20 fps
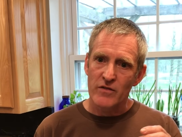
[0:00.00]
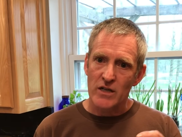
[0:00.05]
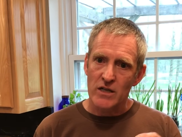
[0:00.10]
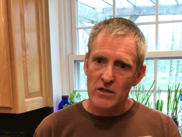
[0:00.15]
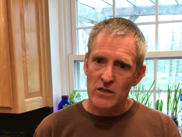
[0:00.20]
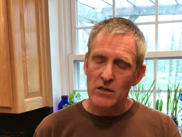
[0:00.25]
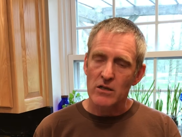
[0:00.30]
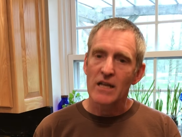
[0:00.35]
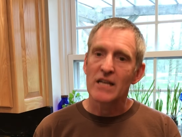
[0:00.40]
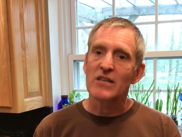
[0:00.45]

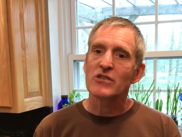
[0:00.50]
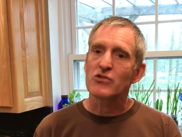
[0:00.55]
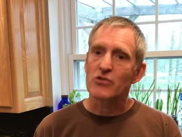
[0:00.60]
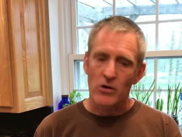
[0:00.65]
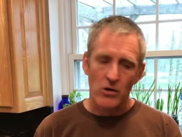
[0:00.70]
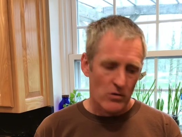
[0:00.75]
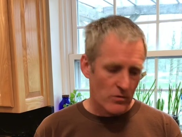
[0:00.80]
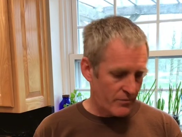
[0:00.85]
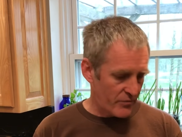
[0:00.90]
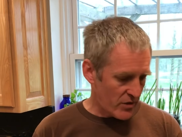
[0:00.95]

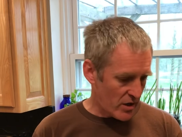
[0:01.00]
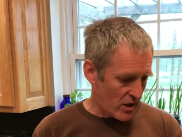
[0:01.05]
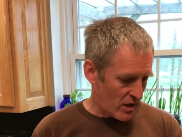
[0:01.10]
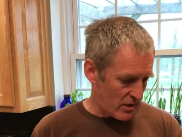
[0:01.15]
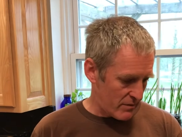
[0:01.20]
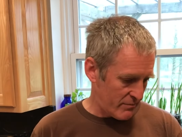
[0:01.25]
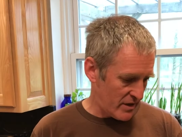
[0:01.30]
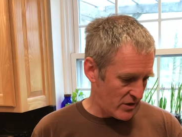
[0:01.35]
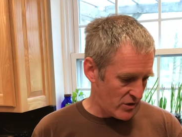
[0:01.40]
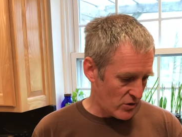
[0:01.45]
cholesterol
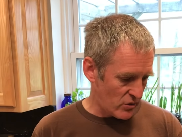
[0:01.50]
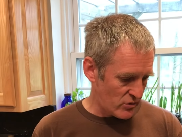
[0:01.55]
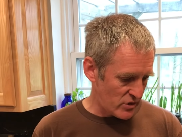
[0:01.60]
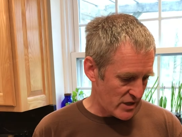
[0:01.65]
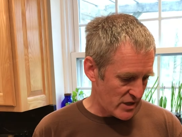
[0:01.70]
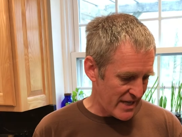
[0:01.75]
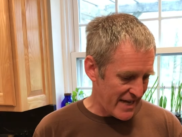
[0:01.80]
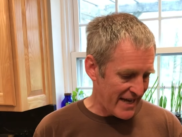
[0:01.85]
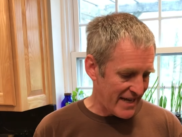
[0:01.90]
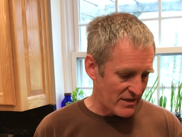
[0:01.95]
in those
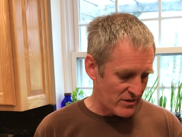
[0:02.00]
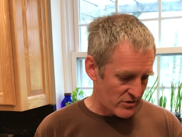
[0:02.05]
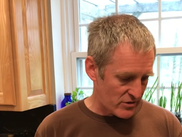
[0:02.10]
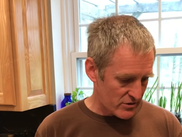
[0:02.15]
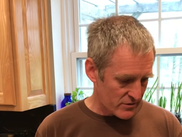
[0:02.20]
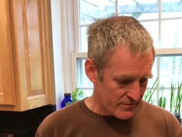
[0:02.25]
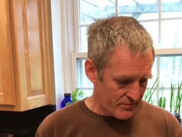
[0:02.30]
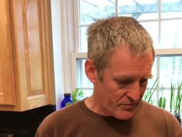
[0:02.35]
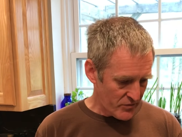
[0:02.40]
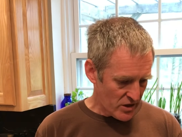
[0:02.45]

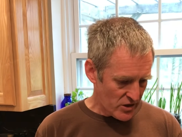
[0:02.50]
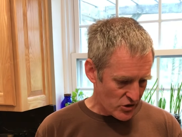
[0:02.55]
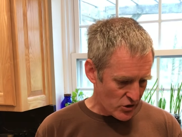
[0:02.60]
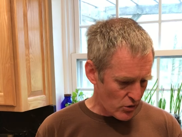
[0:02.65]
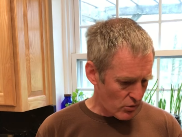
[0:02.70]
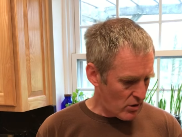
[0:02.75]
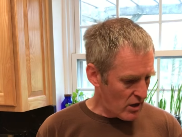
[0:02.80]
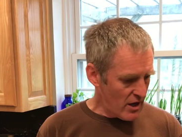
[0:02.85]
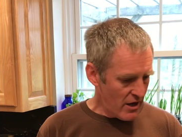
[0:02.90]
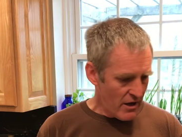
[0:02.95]
eggs. So,